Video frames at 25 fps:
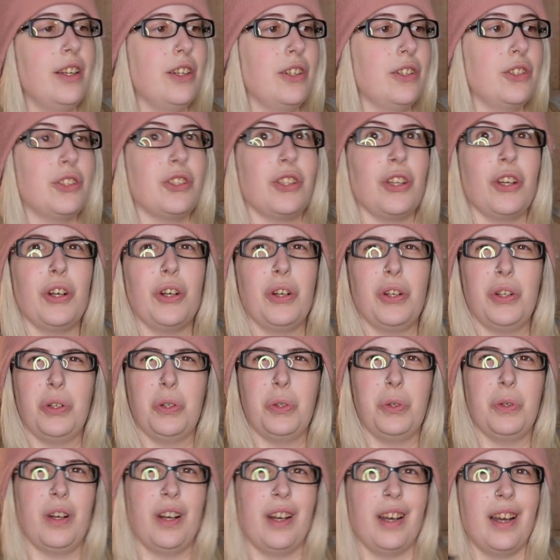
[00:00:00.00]

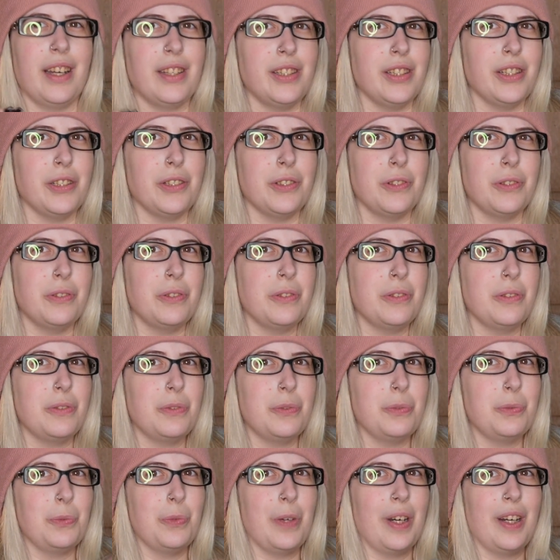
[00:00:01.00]
So I know,
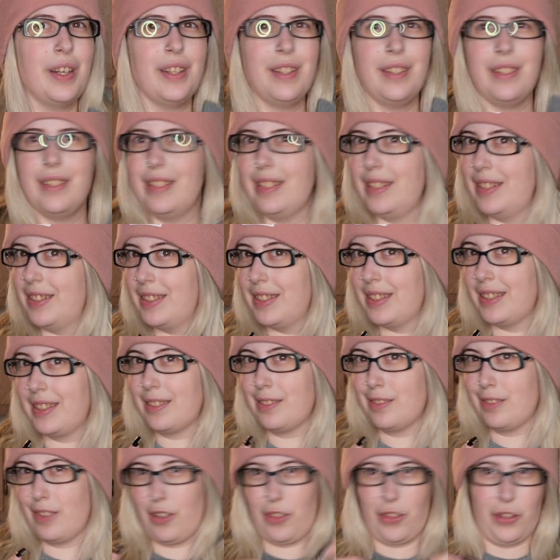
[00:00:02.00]
what
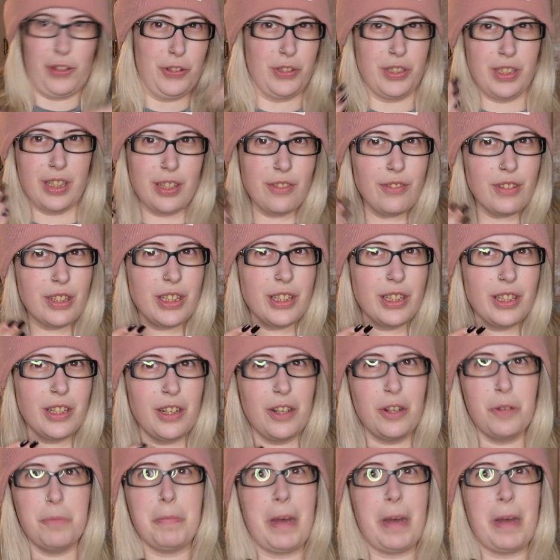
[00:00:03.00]
is a Thursday video?